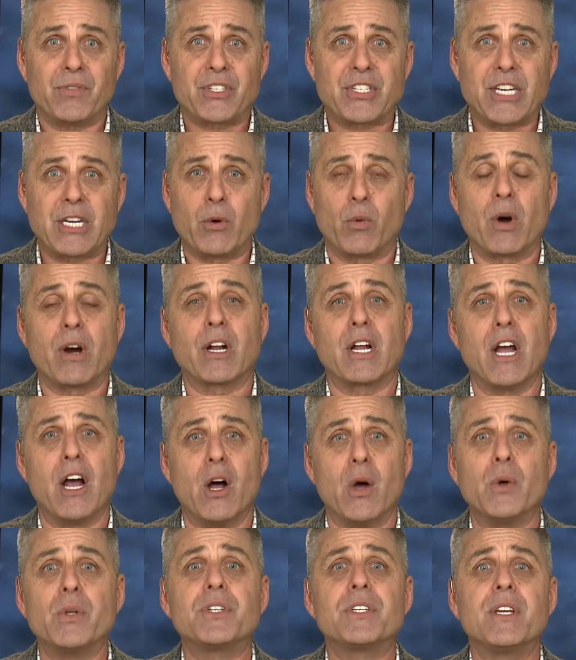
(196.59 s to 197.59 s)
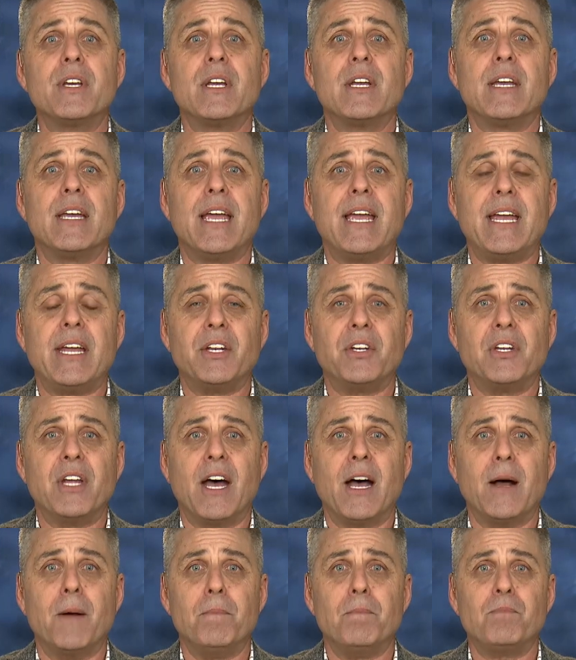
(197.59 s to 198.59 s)
seeing where it goes and
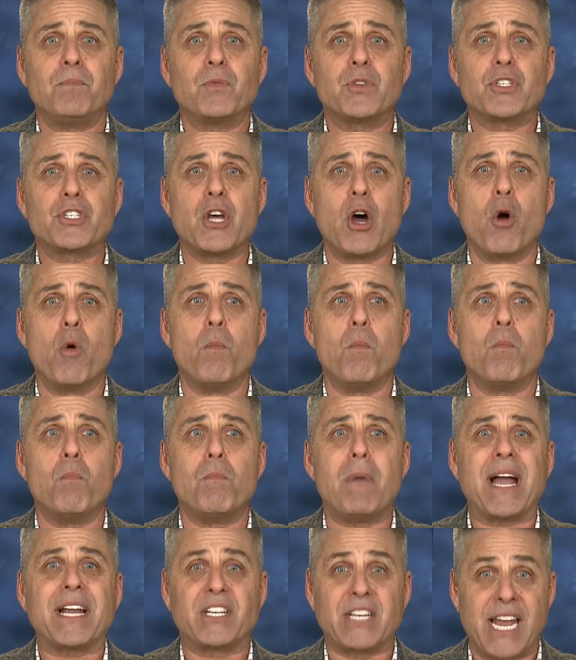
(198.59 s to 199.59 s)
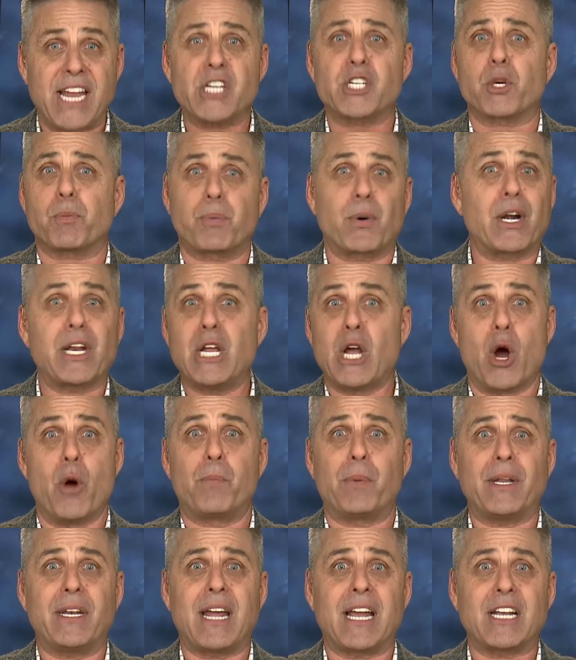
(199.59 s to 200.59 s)
um, so my days are pretty
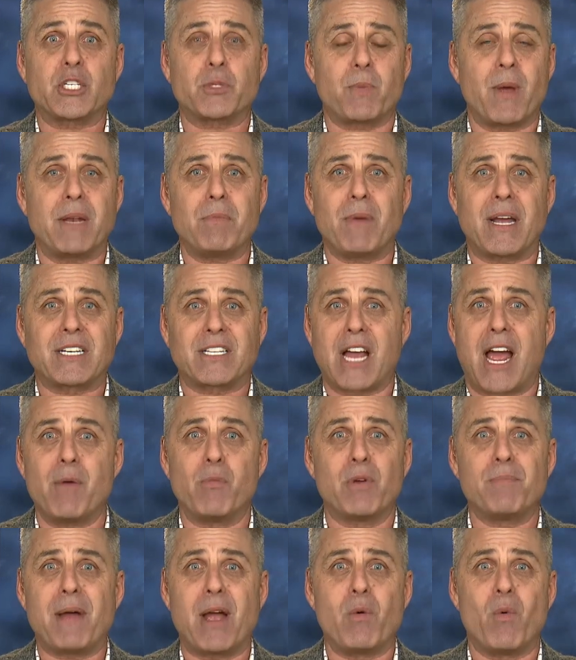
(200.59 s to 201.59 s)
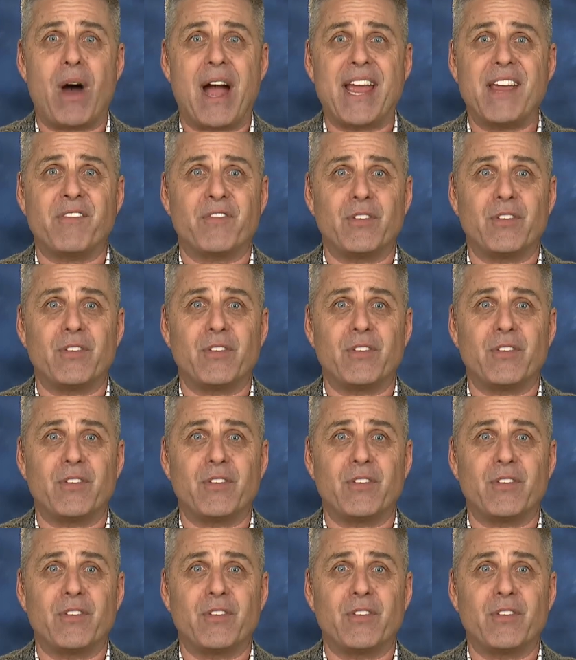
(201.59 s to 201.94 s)
open. I spend my time with my wife,